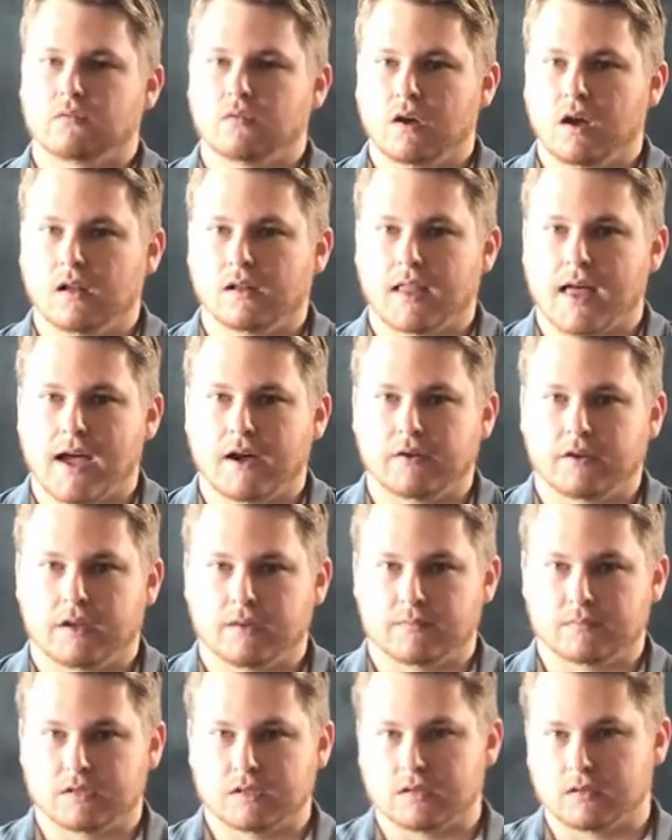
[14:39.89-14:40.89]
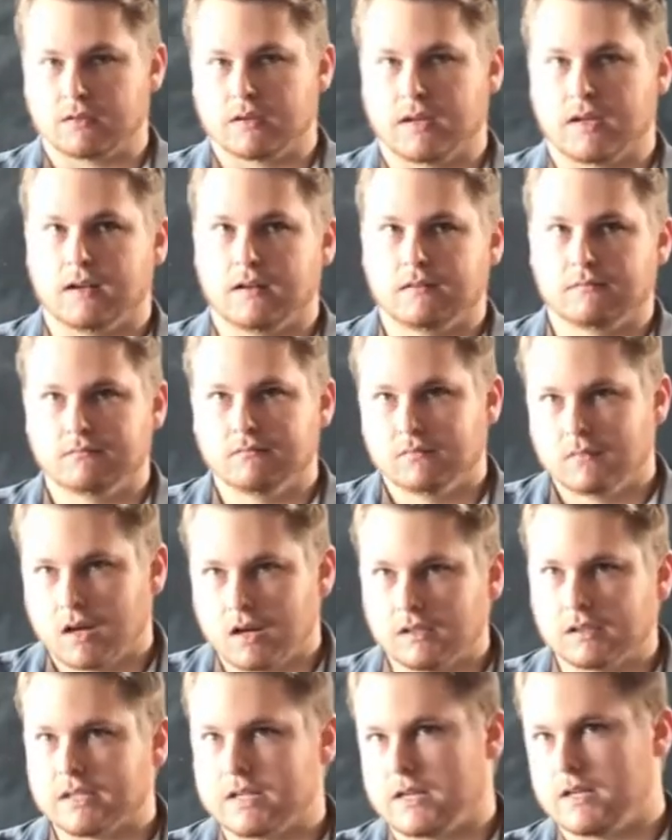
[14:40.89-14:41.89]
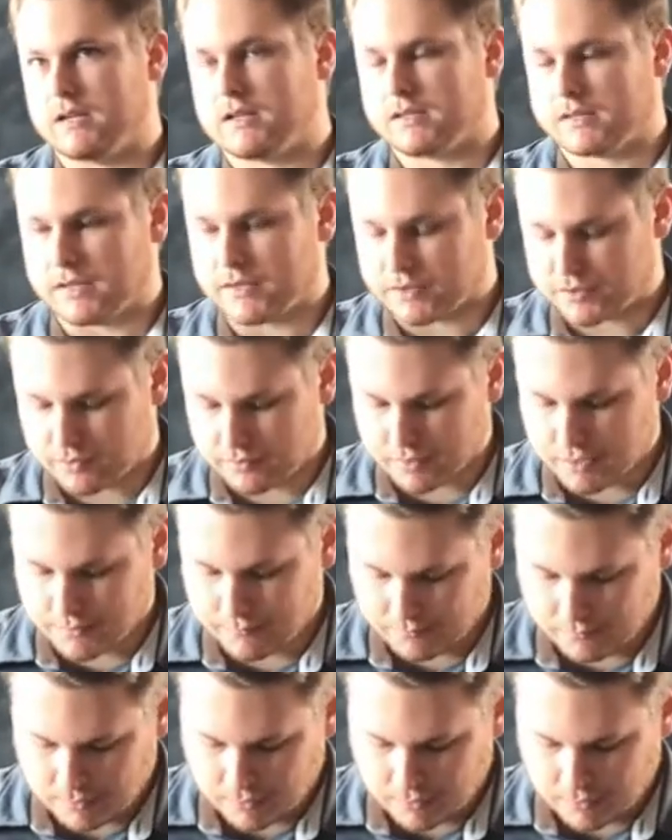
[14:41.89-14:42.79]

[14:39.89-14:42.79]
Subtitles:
allowed him to get a lead, essentially.